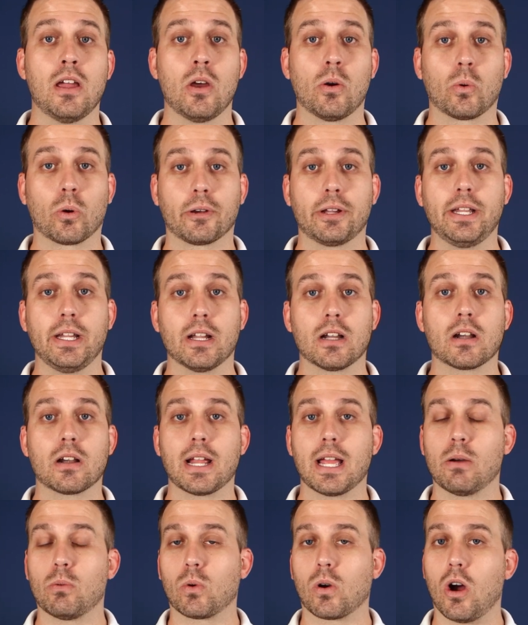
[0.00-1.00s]
We're here
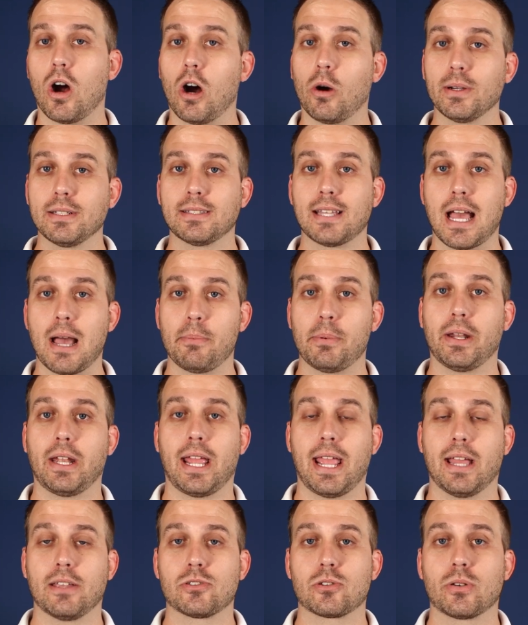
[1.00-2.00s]
and we're always happy to
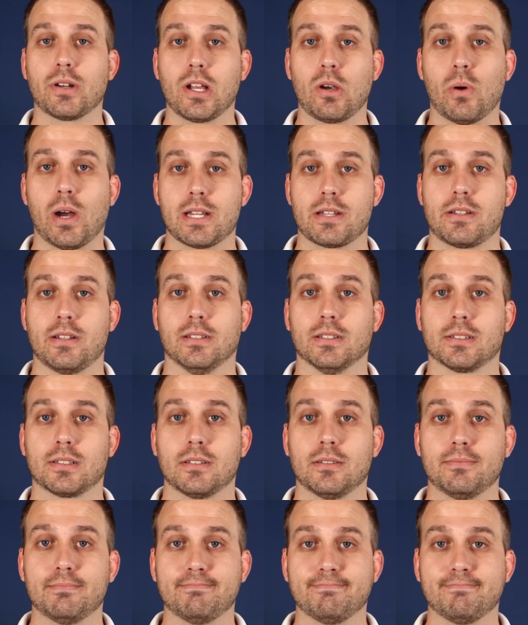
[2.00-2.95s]
answer any questions.